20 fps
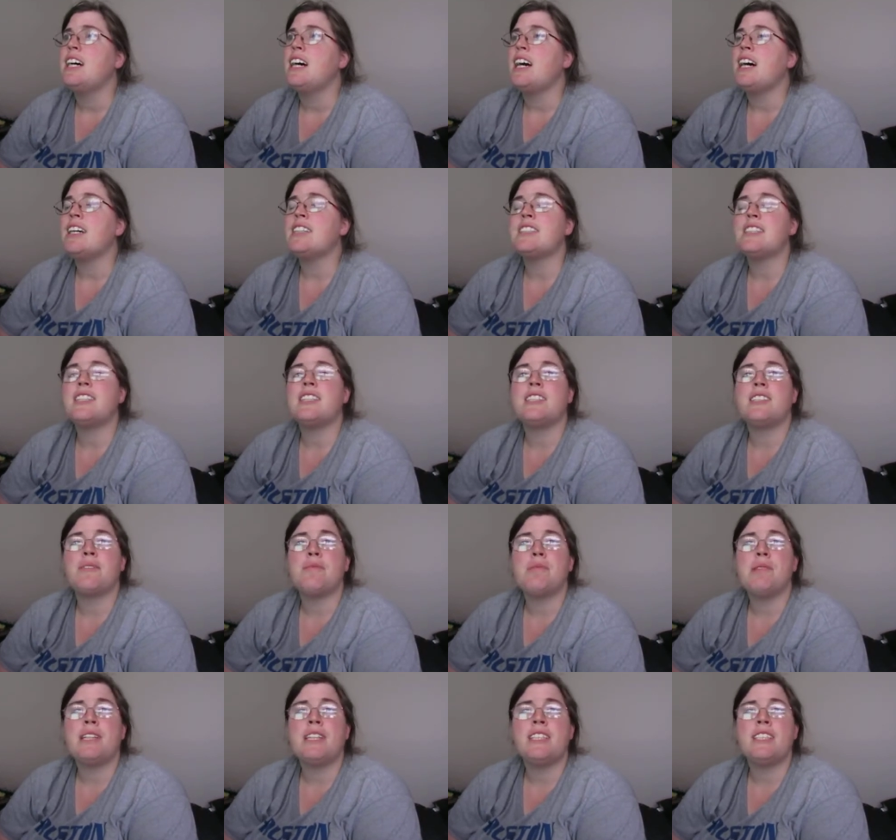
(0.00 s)
as it is a
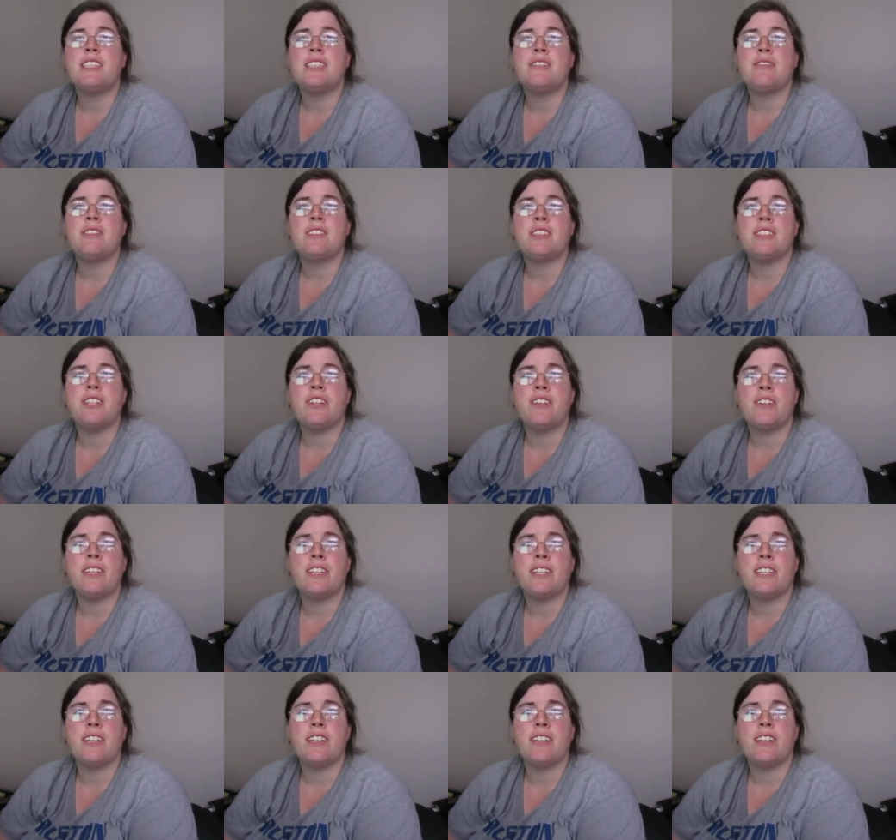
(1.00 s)
place of
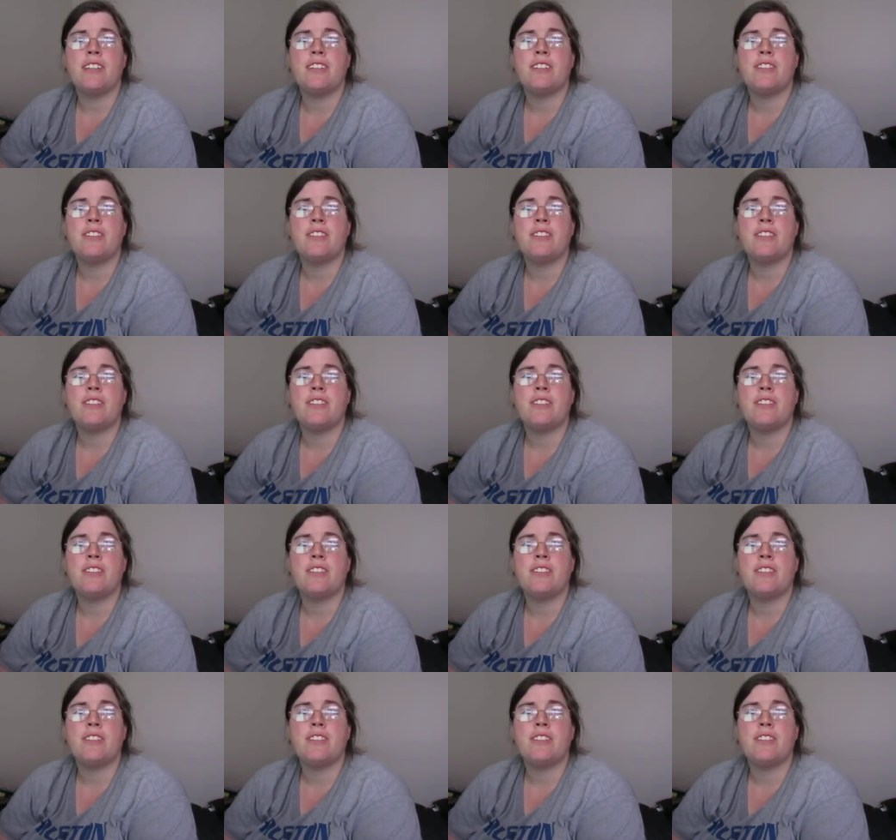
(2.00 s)
learning